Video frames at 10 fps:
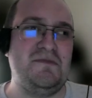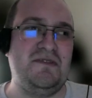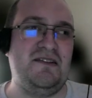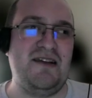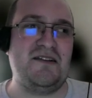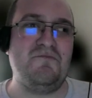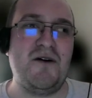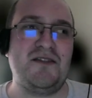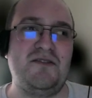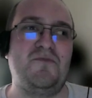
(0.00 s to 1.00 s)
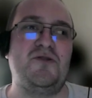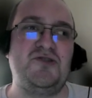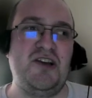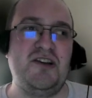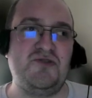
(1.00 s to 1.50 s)
detect multiple
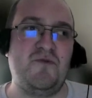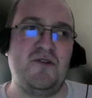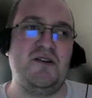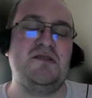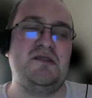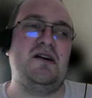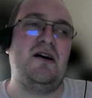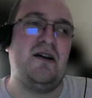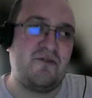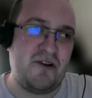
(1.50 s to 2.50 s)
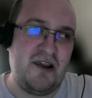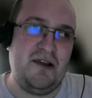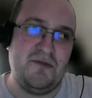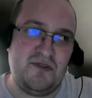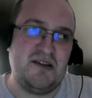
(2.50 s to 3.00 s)
change points, I agree
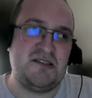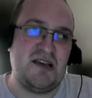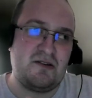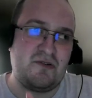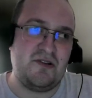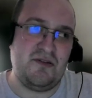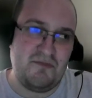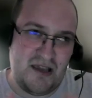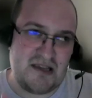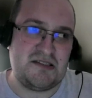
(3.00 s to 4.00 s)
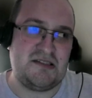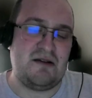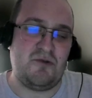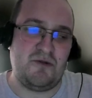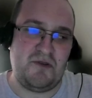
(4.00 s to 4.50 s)
this algorithm is
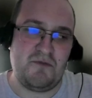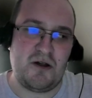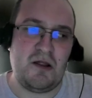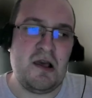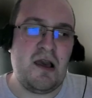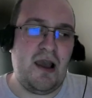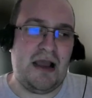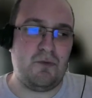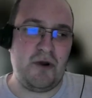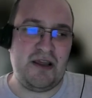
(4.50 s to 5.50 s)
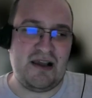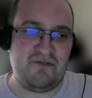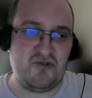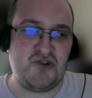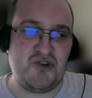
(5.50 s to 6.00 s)
suboptimal, and we have
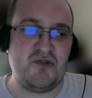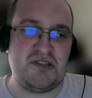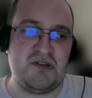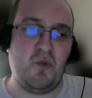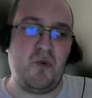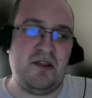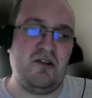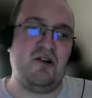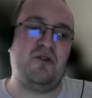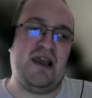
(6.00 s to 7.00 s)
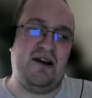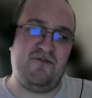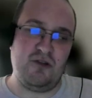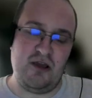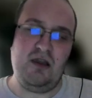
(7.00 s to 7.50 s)
to choose window
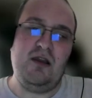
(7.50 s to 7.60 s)
carefully.